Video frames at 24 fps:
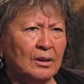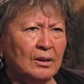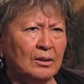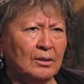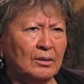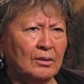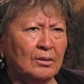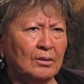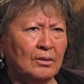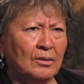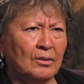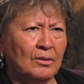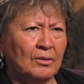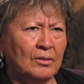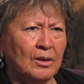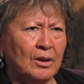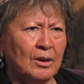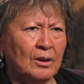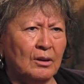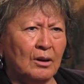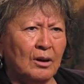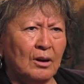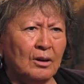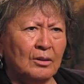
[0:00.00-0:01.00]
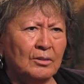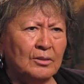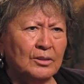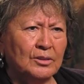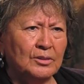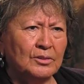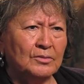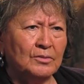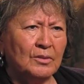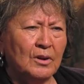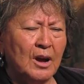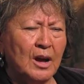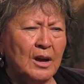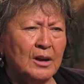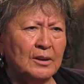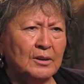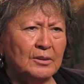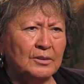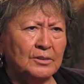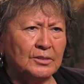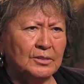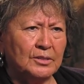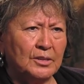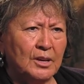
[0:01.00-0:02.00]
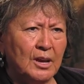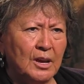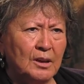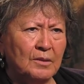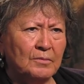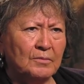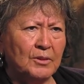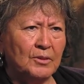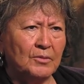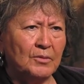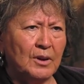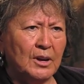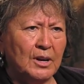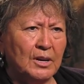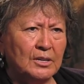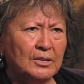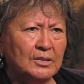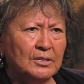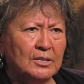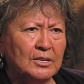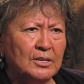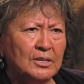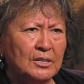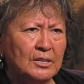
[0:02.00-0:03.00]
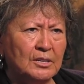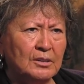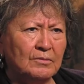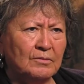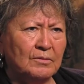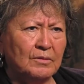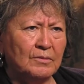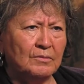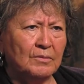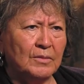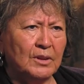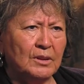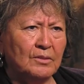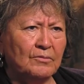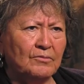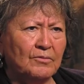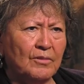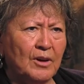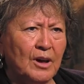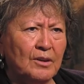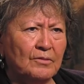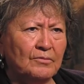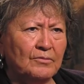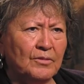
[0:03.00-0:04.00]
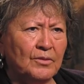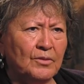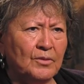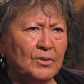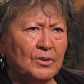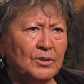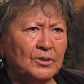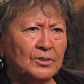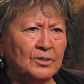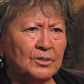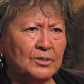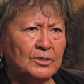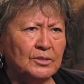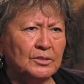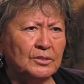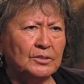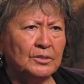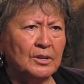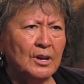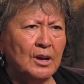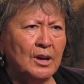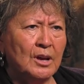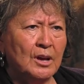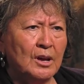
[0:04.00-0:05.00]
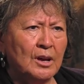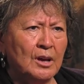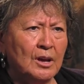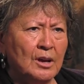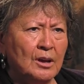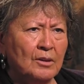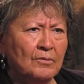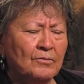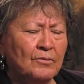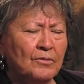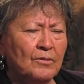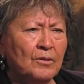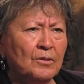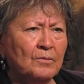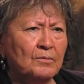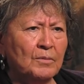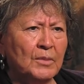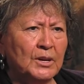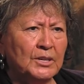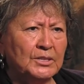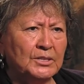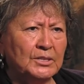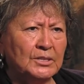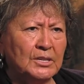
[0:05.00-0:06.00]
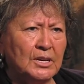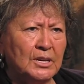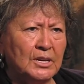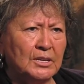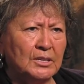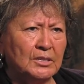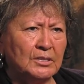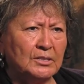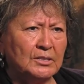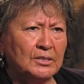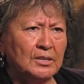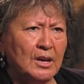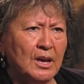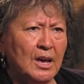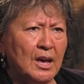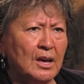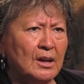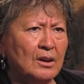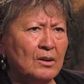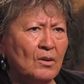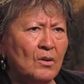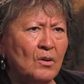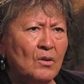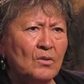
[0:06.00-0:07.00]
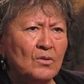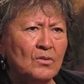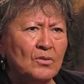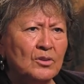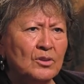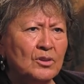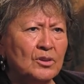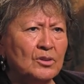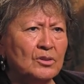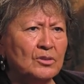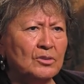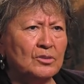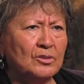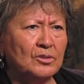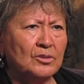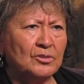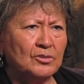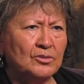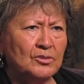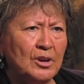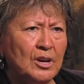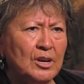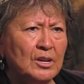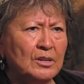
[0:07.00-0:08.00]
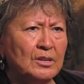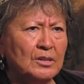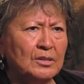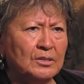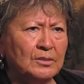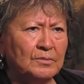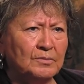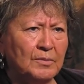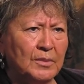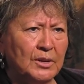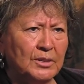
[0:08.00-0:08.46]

You know that all these riders came. There were 18 of them and five horses, four mustangs. They had a whole year to train these